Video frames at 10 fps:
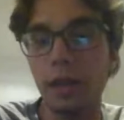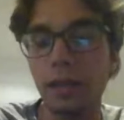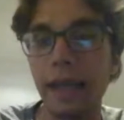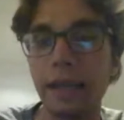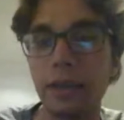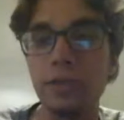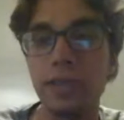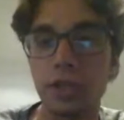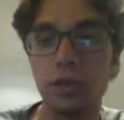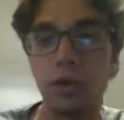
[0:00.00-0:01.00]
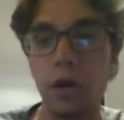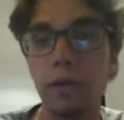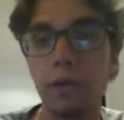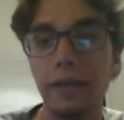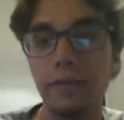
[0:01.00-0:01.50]
use this Europa
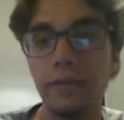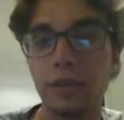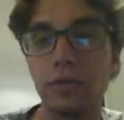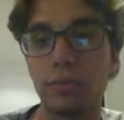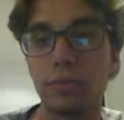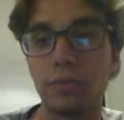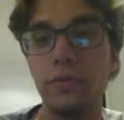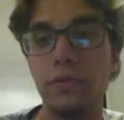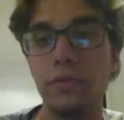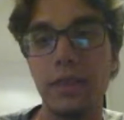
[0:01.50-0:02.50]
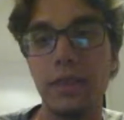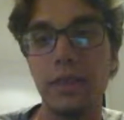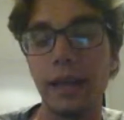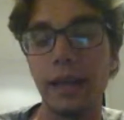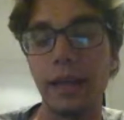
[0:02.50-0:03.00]
League victory as proof that
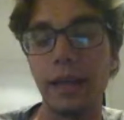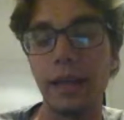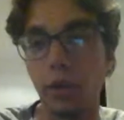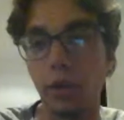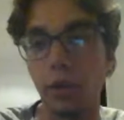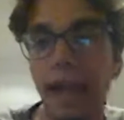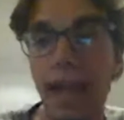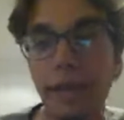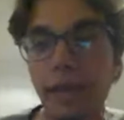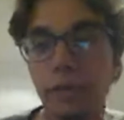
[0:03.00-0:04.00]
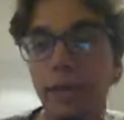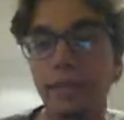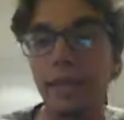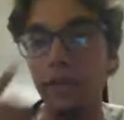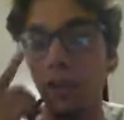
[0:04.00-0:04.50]
they're like this emerging side. Like
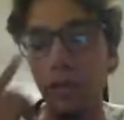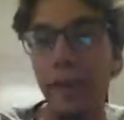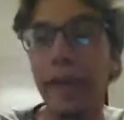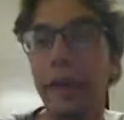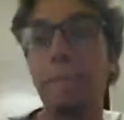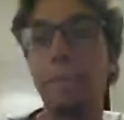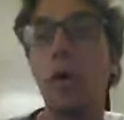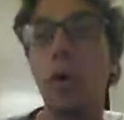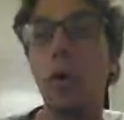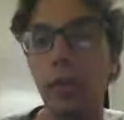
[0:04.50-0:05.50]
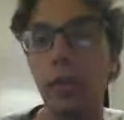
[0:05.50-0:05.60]
Reed said, you can't get both.